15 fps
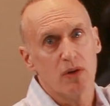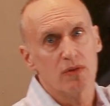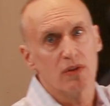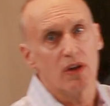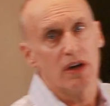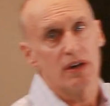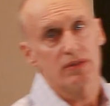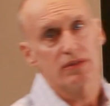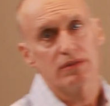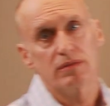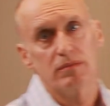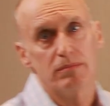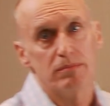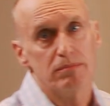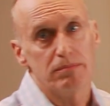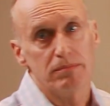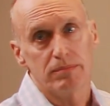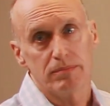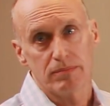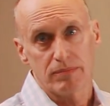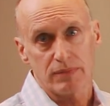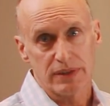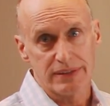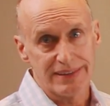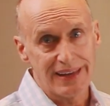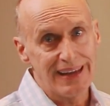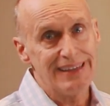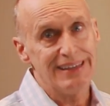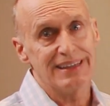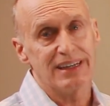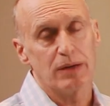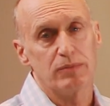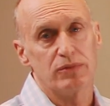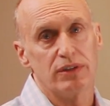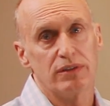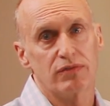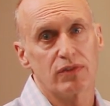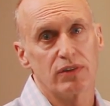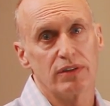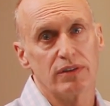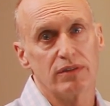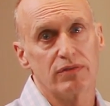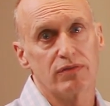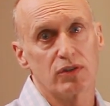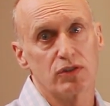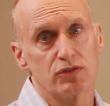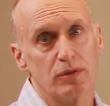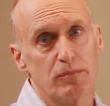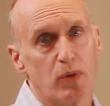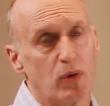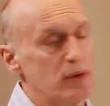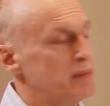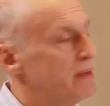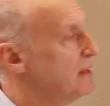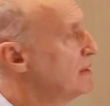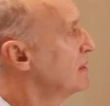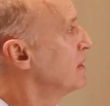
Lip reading: bone loss the day he comes in for the first appointment.